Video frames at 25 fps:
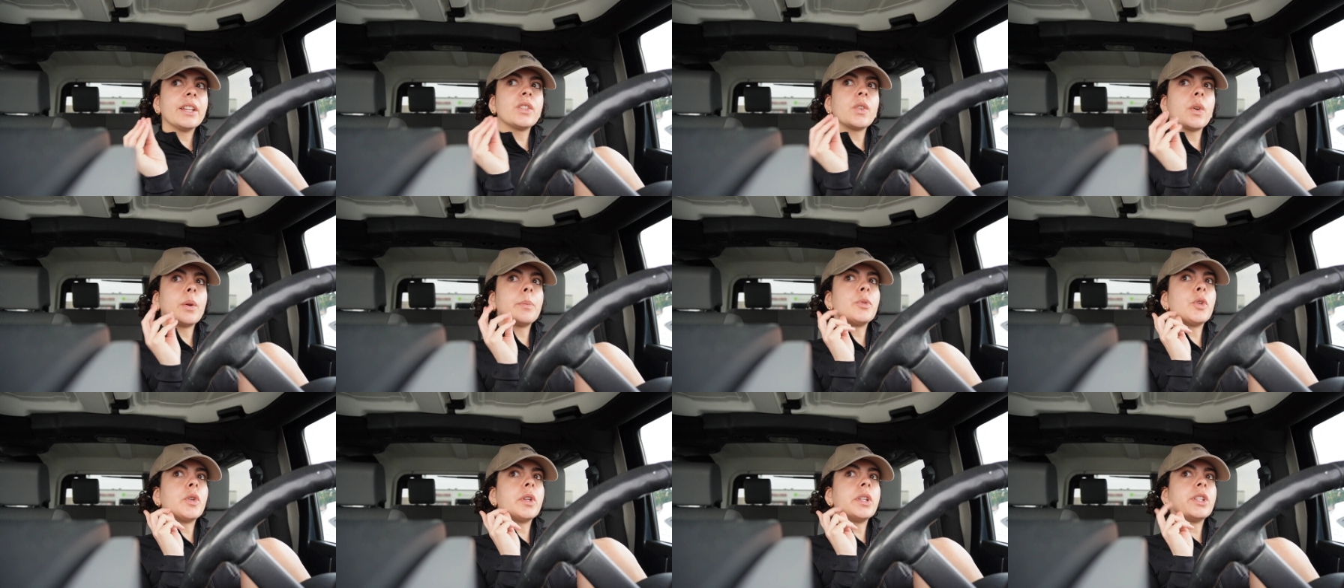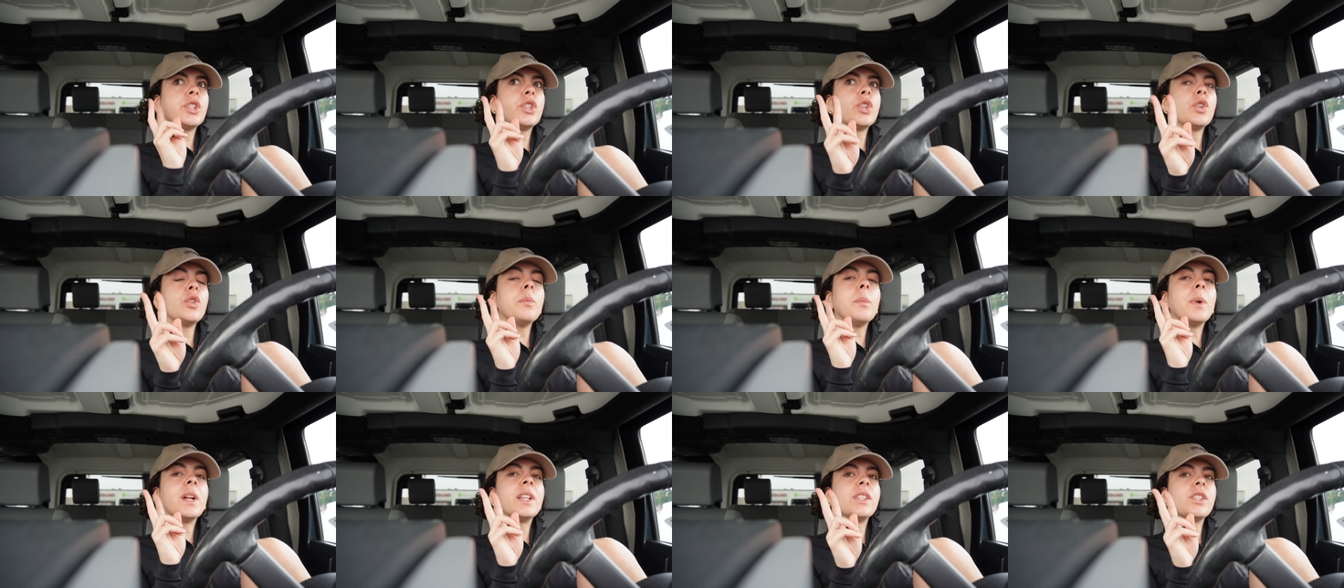so I'm doing
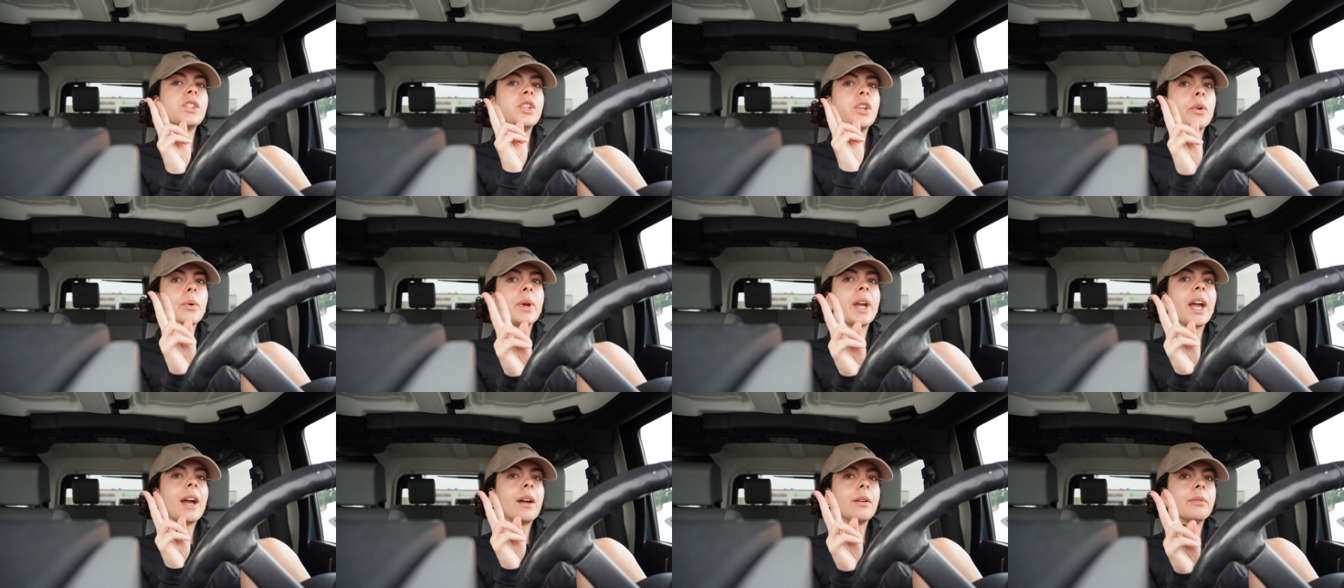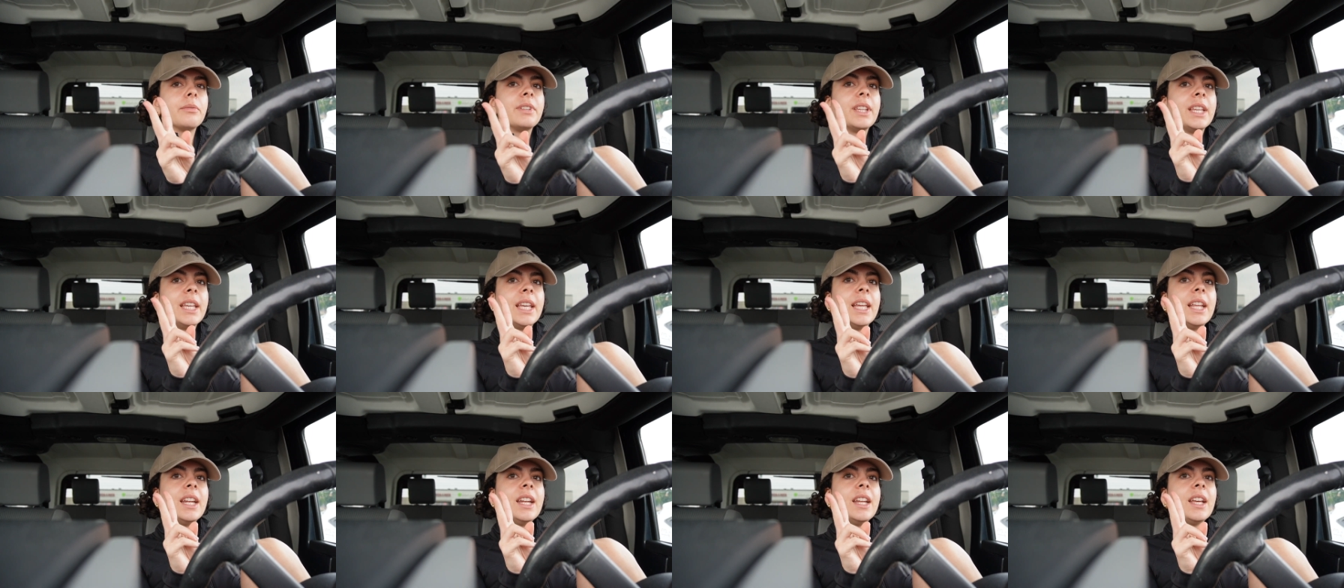two months no
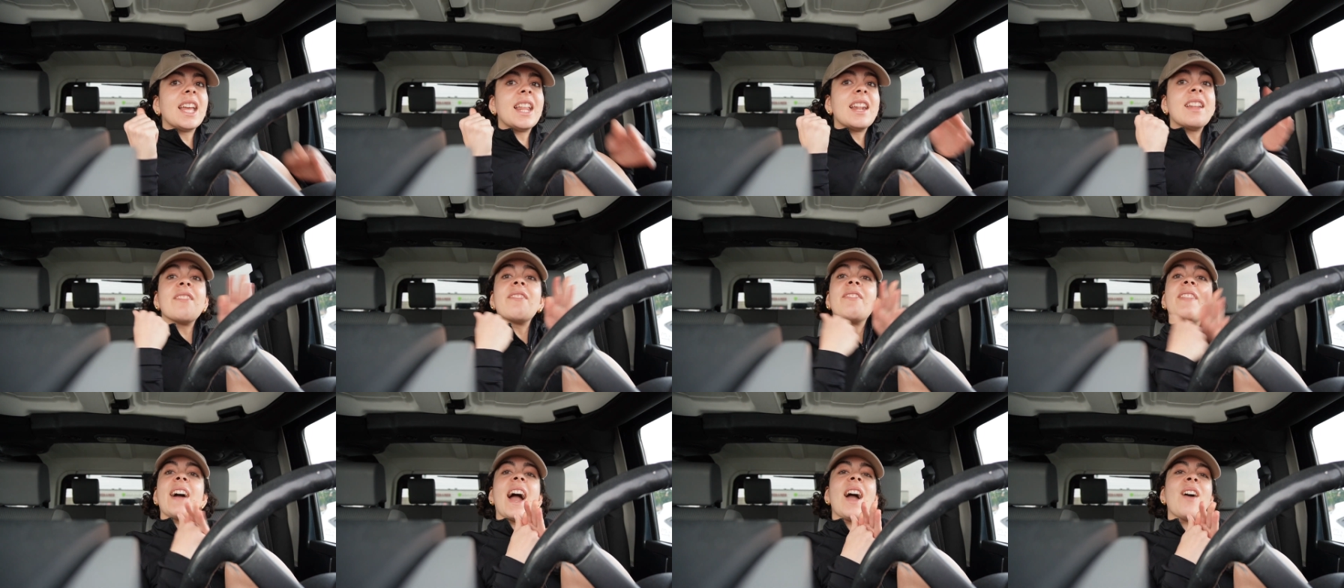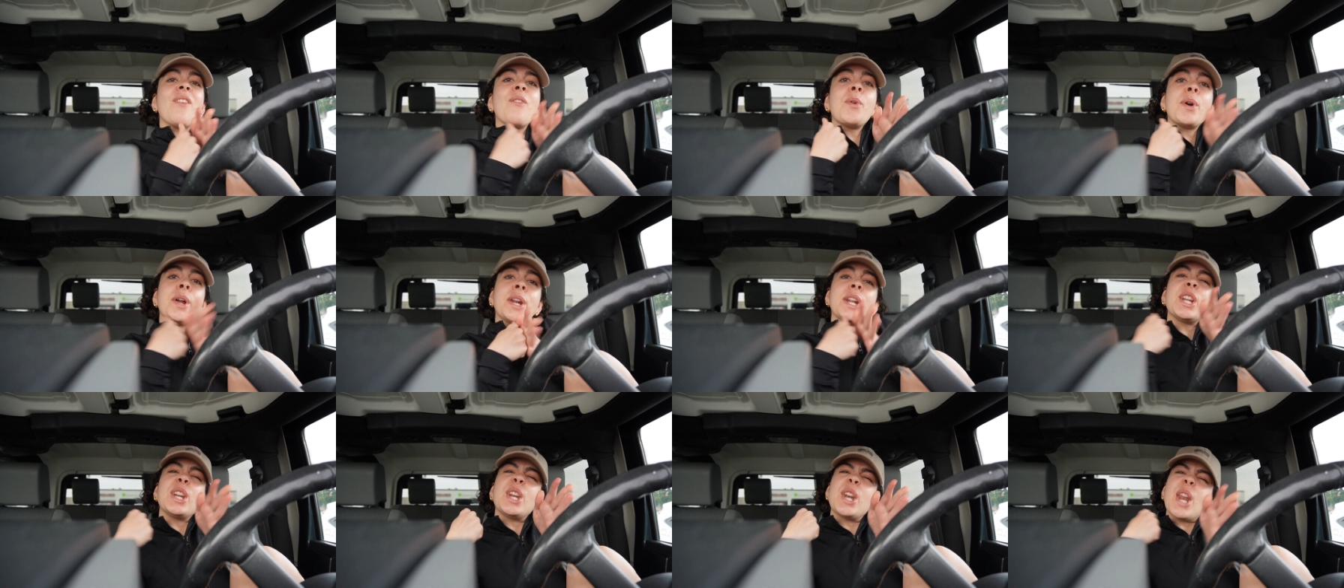caffeine, and if I
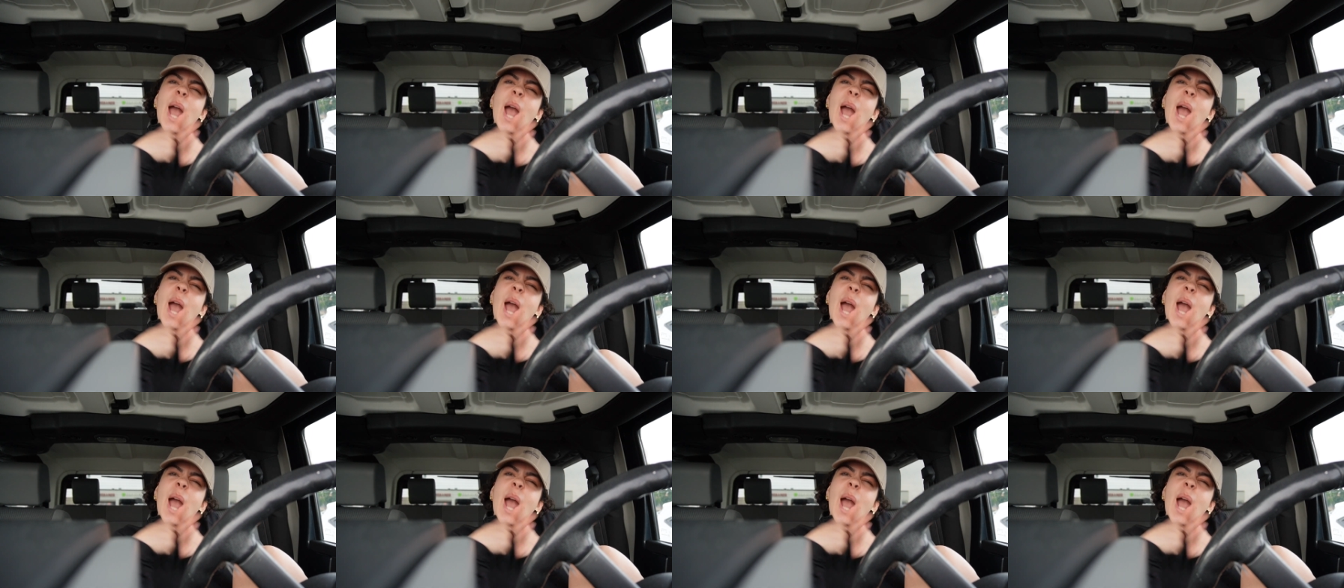would have